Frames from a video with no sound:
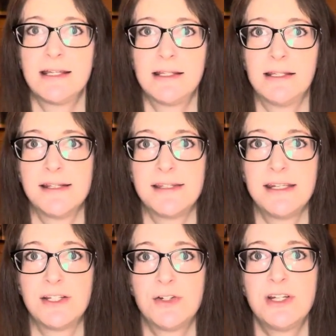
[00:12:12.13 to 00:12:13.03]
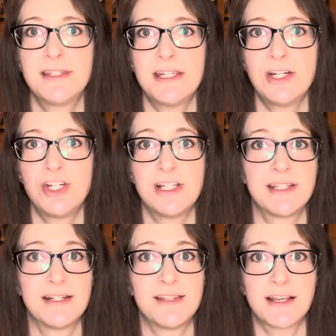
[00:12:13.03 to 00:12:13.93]
let's see. So you can see she's in
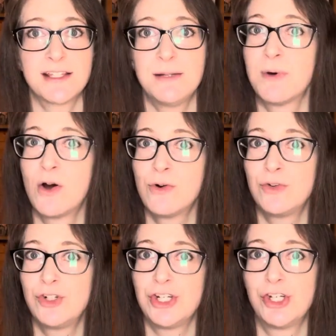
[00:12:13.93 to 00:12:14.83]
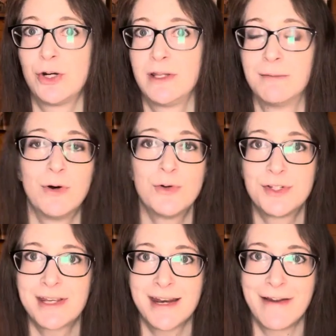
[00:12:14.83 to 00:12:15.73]
a sexy pose. She's showing the most
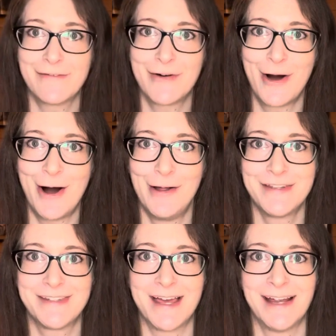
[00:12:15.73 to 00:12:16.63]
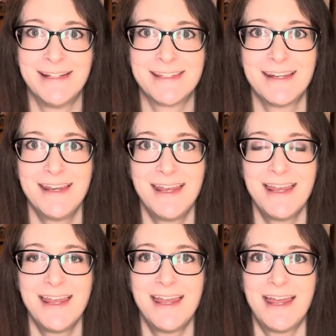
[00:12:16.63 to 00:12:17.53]
skin out of all the signs.
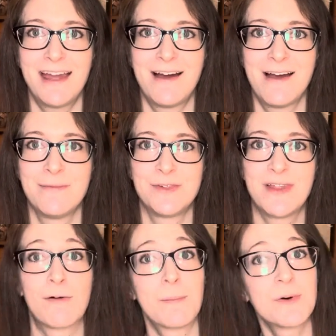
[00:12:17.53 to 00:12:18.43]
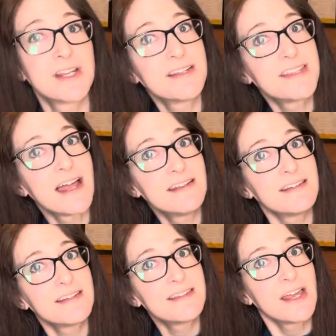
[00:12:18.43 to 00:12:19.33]
So that represents that
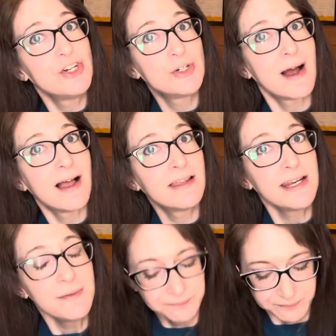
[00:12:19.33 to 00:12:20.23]
sensuality.